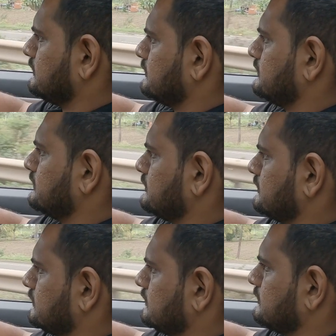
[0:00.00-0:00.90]

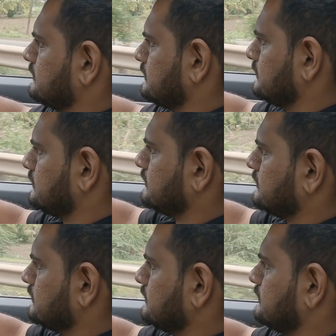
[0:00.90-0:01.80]
Moreover, the drivability
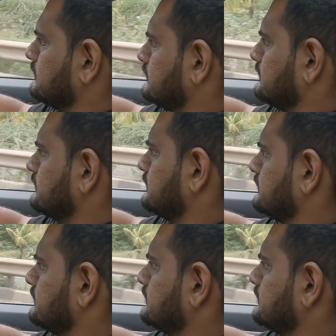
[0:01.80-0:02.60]
feels much better than